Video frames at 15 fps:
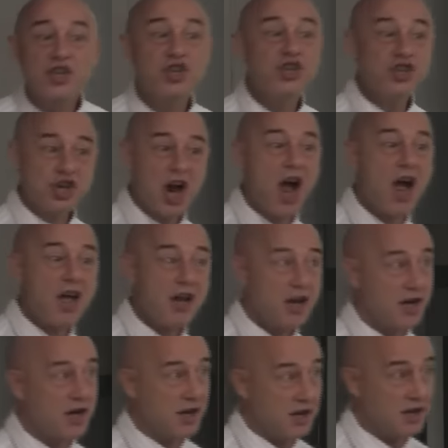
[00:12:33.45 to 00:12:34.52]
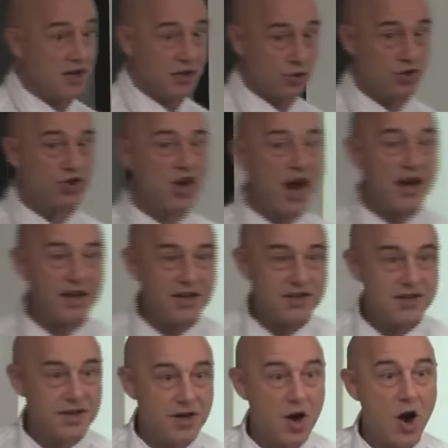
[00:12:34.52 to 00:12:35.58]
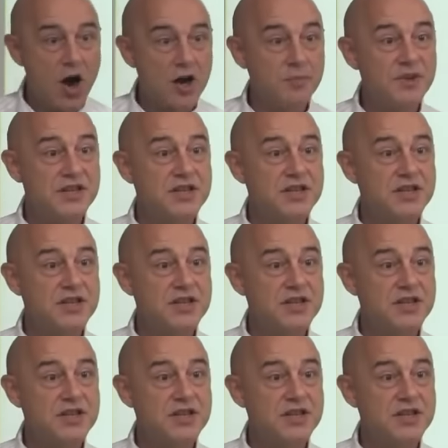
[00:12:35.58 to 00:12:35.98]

China or Chinese economy